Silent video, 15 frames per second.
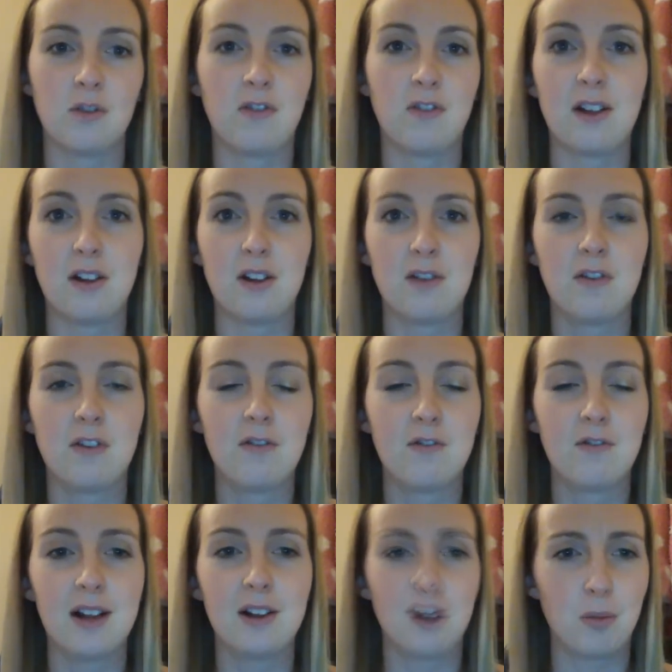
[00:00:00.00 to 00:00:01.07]
of
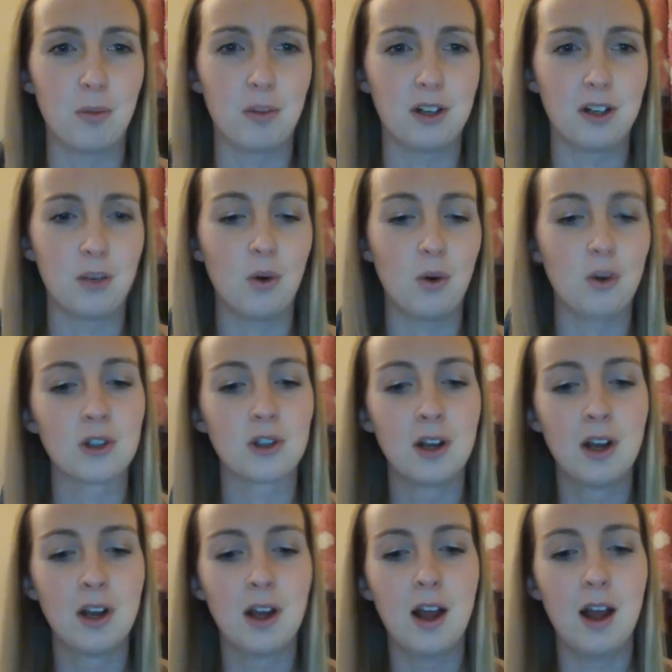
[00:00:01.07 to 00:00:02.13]
Valium, I think it was,